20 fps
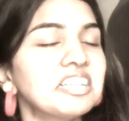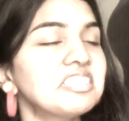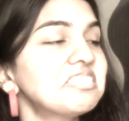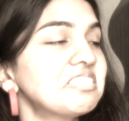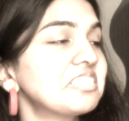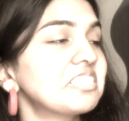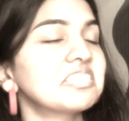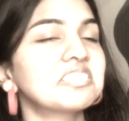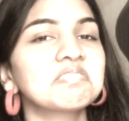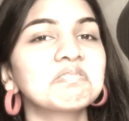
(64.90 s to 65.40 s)

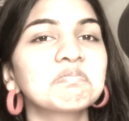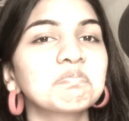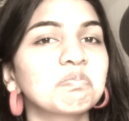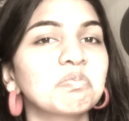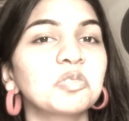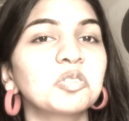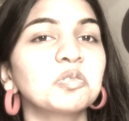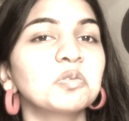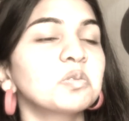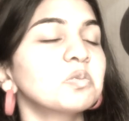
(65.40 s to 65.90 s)
Just
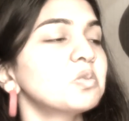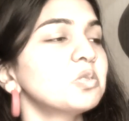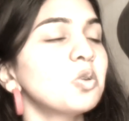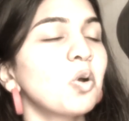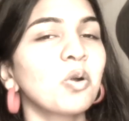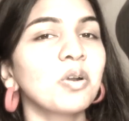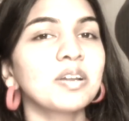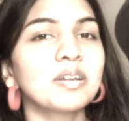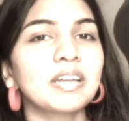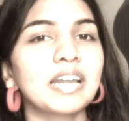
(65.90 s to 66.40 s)

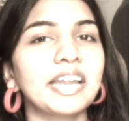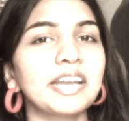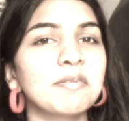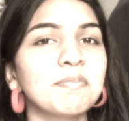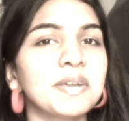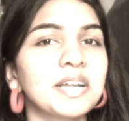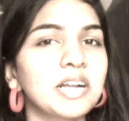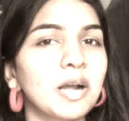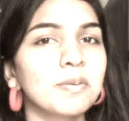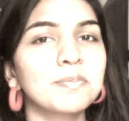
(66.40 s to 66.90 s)
don't let
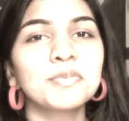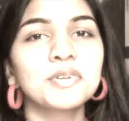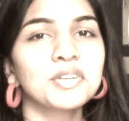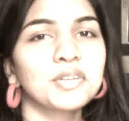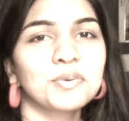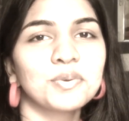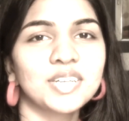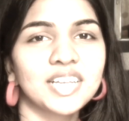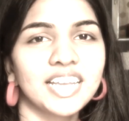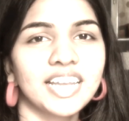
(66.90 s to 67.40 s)
me come to
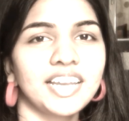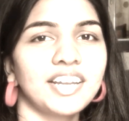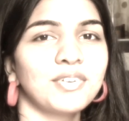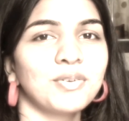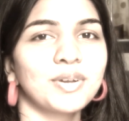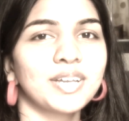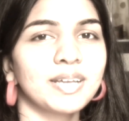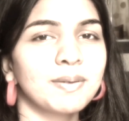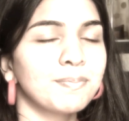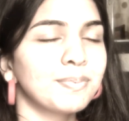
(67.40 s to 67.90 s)
you again,
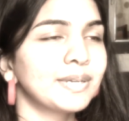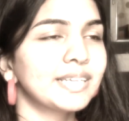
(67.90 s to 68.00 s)
okay?